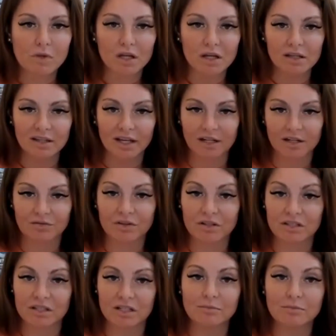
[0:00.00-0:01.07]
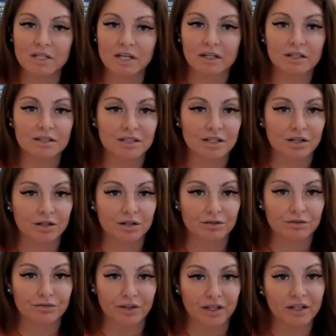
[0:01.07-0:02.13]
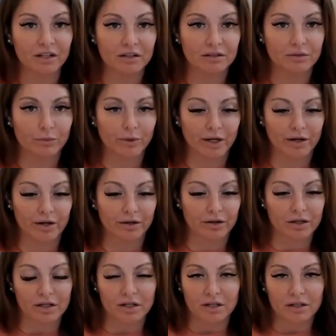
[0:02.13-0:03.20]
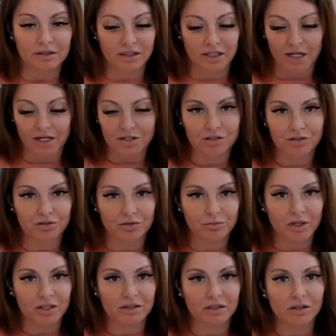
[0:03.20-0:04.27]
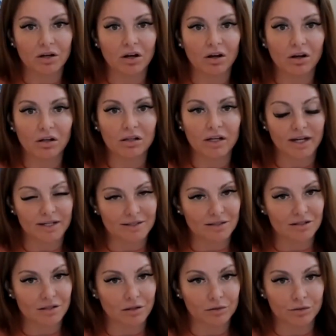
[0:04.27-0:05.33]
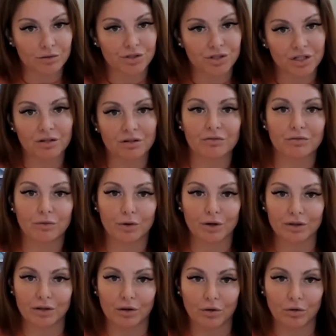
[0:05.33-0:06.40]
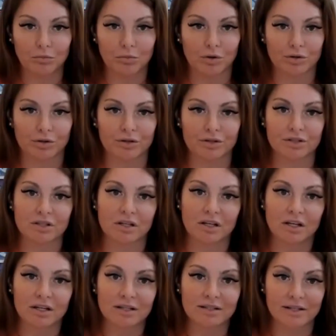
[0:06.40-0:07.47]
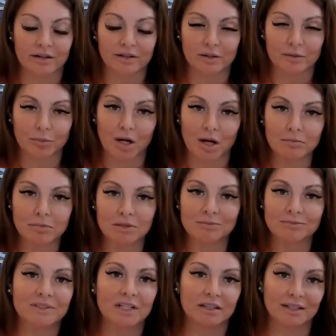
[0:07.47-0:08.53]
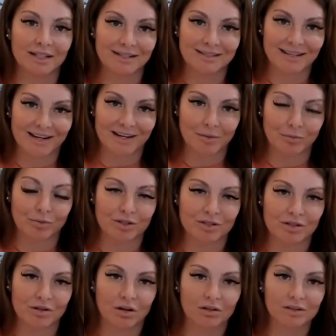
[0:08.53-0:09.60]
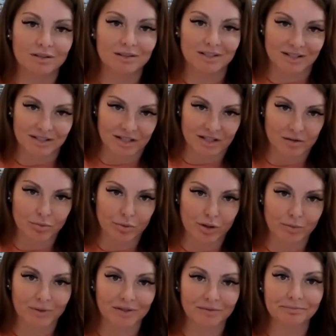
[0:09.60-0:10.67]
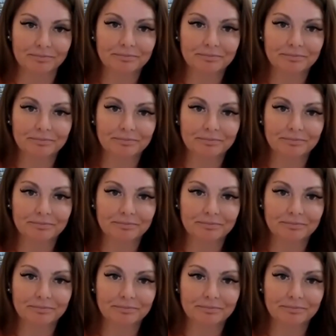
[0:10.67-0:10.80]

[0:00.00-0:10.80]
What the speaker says: And then if it seems like it's a good fit, where the agent who made the call has a solution for the homeowner's selling problem, then they set up what's called a listing appointment.